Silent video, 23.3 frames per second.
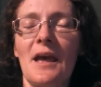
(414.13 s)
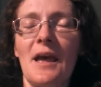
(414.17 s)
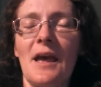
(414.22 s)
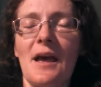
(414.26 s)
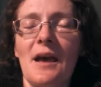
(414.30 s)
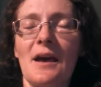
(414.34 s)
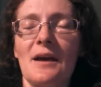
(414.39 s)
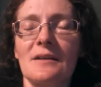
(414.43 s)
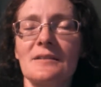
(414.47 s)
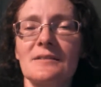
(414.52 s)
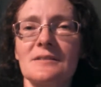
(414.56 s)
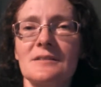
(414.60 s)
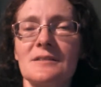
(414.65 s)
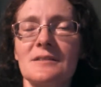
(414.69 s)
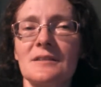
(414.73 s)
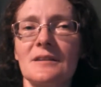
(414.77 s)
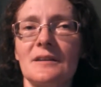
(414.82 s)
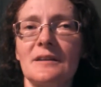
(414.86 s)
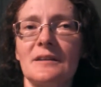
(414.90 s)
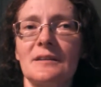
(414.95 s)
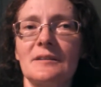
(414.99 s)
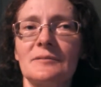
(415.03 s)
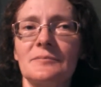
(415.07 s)
And
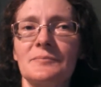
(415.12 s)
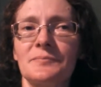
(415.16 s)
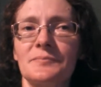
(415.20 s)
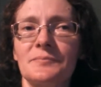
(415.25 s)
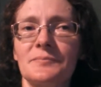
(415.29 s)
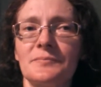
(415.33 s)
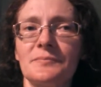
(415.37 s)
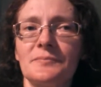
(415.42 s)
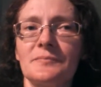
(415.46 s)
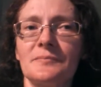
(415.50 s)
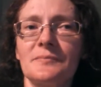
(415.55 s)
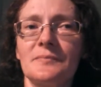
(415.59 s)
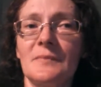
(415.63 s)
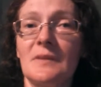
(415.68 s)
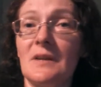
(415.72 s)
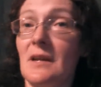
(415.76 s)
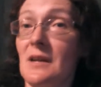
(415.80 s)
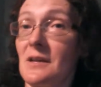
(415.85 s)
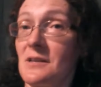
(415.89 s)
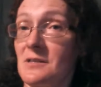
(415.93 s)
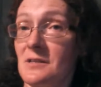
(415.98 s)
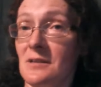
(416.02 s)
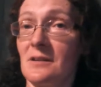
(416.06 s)
um,
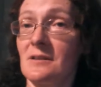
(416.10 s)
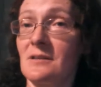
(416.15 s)
yes,